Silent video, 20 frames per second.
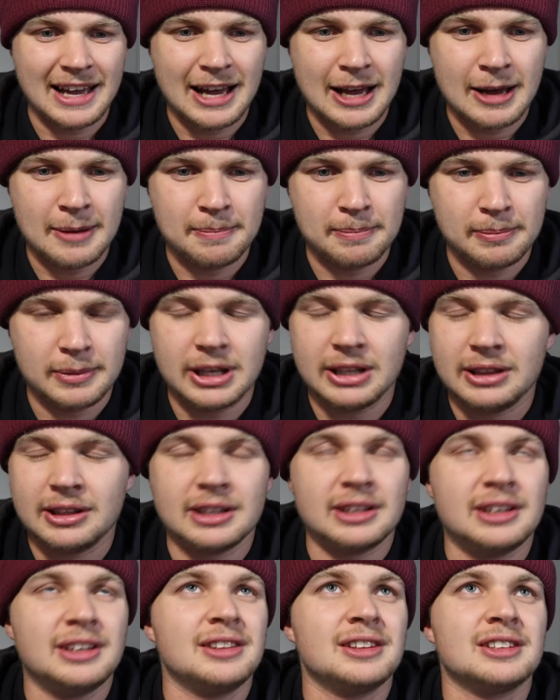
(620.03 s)

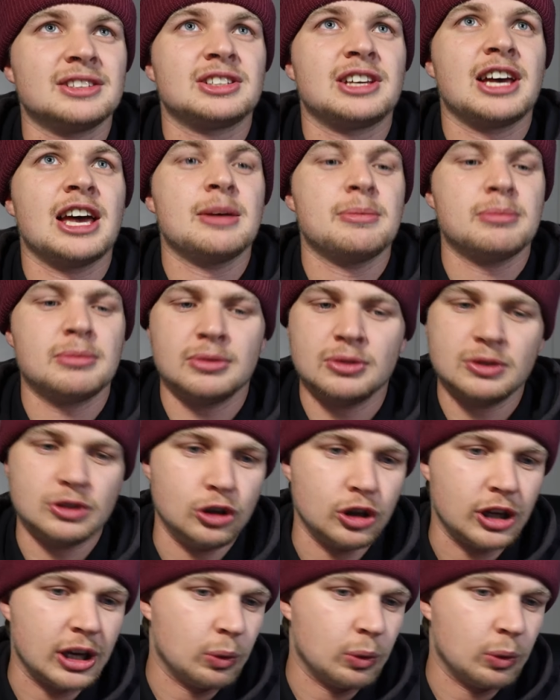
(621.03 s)
in this game.